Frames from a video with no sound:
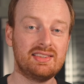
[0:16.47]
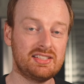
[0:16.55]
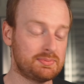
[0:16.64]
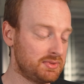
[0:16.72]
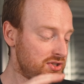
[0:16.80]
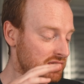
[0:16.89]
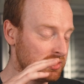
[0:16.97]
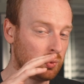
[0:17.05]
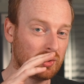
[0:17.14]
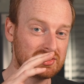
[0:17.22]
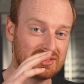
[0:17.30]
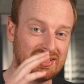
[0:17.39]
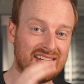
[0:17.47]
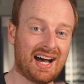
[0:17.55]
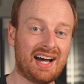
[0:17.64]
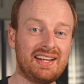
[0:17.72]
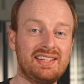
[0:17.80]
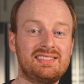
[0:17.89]
This machine was
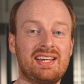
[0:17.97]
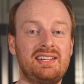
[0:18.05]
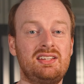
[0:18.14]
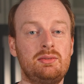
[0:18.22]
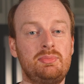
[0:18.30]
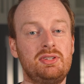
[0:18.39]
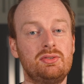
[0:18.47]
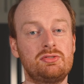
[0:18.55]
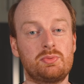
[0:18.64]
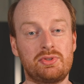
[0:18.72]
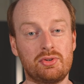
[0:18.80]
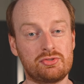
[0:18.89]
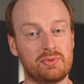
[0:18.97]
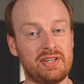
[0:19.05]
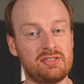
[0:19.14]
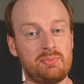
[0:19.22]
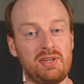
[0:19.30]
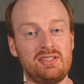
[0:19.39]
not intended to be used with those
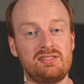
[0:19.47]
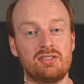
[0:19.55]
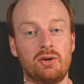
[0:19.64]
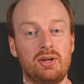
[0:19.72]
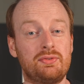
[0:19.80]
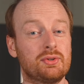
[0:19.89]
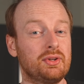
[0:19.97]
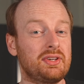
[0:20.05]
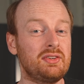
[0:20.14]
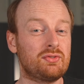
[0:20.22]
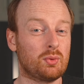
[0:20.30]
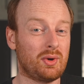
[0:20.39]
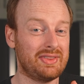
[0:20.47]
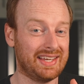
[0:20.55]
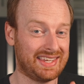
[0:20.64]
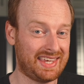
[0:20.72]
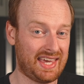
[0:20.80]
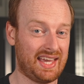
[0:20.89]
recipes, so if you're looking for one
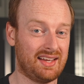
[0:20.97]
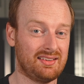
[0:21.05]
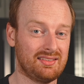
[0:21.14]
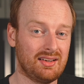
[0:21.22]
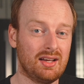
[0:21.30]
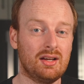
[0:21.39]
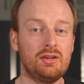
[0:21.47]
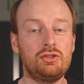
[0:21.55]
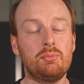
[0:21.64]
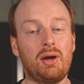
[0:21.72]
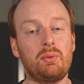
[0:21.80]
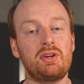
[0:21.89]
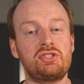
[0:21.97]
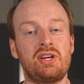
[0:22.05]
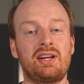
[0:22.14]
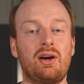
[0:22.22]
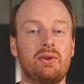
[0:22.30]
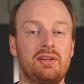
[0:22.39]
that can, you might want to
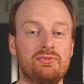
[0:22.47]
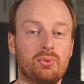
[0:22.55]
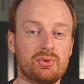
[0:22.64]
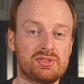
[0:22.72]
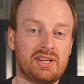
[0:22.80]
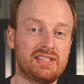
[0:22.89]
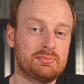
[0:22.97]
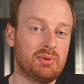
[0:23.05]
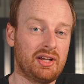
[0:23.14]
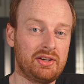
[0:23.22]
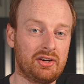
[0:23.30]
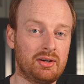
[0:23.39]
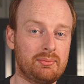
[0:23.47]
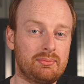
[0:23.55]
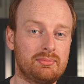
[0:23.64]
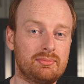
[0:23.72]
check out a full-size blender.